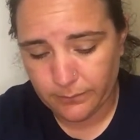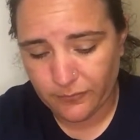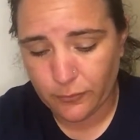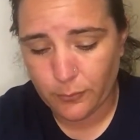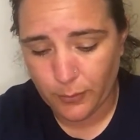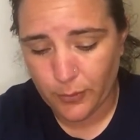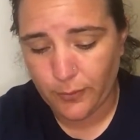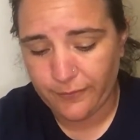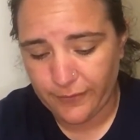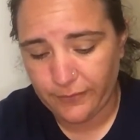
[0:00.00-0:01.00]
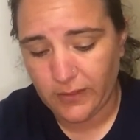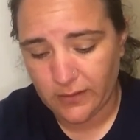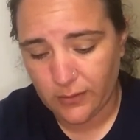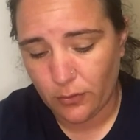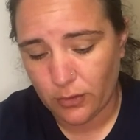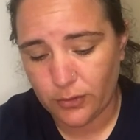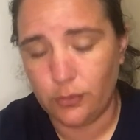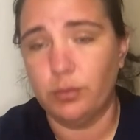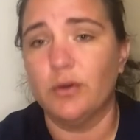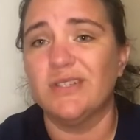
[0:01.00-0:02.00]
for the BOGO 50, and there are
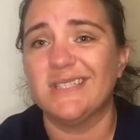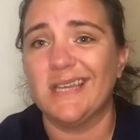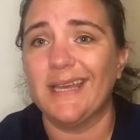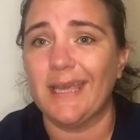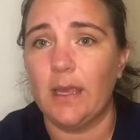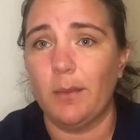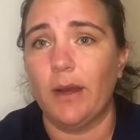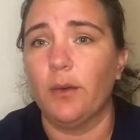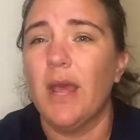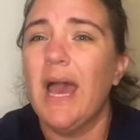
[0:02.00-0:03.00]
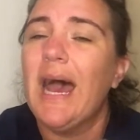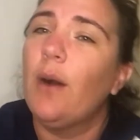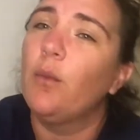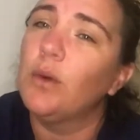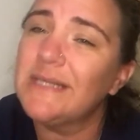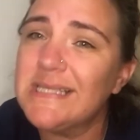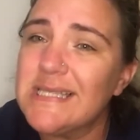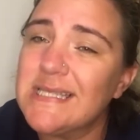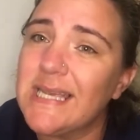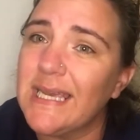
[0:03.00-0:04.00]
coupons that came out. I want to
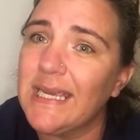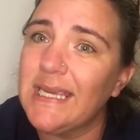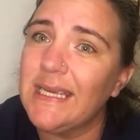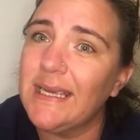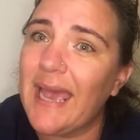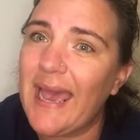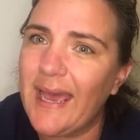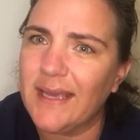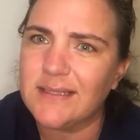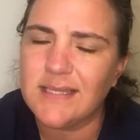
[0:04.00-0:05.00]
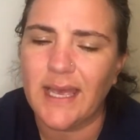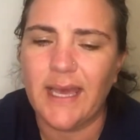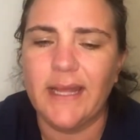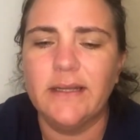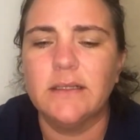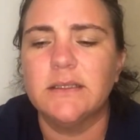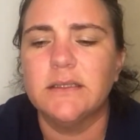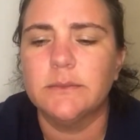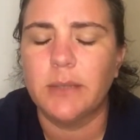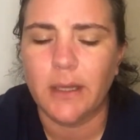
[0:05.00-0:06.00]
say Axe had
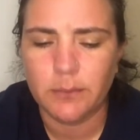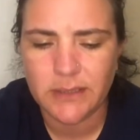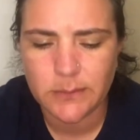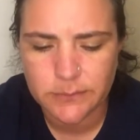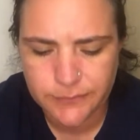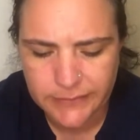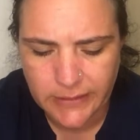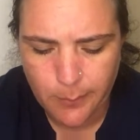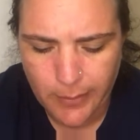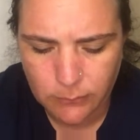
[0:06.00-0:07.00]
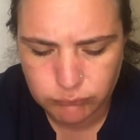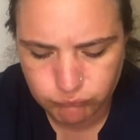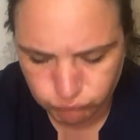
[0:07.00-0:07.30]
a buy one, get one free come out.